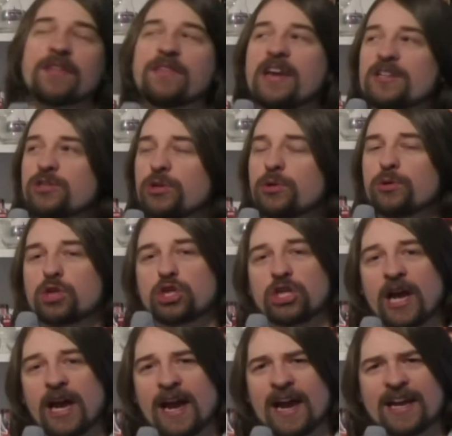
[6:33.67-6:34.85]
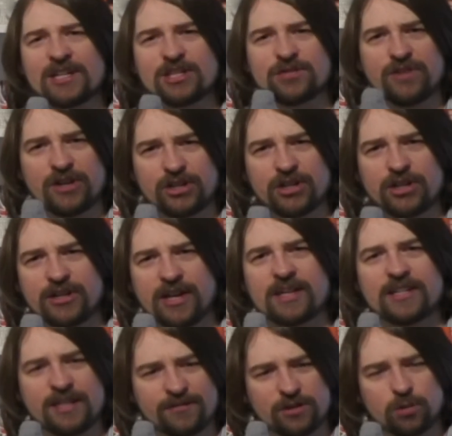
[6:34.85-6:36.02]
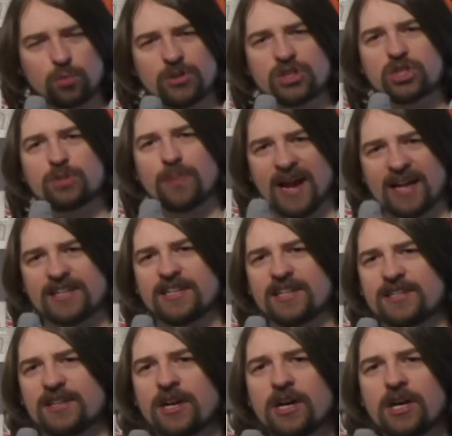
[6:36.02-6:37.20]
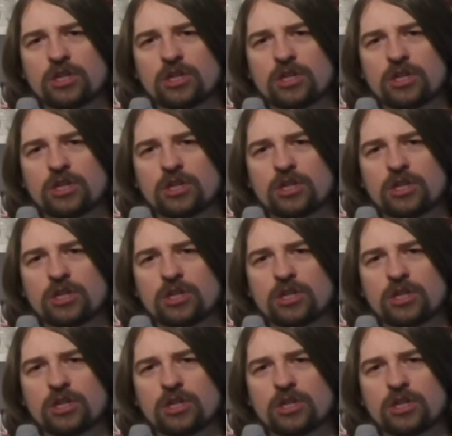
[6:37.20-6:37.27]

they do share its vision and even respect it,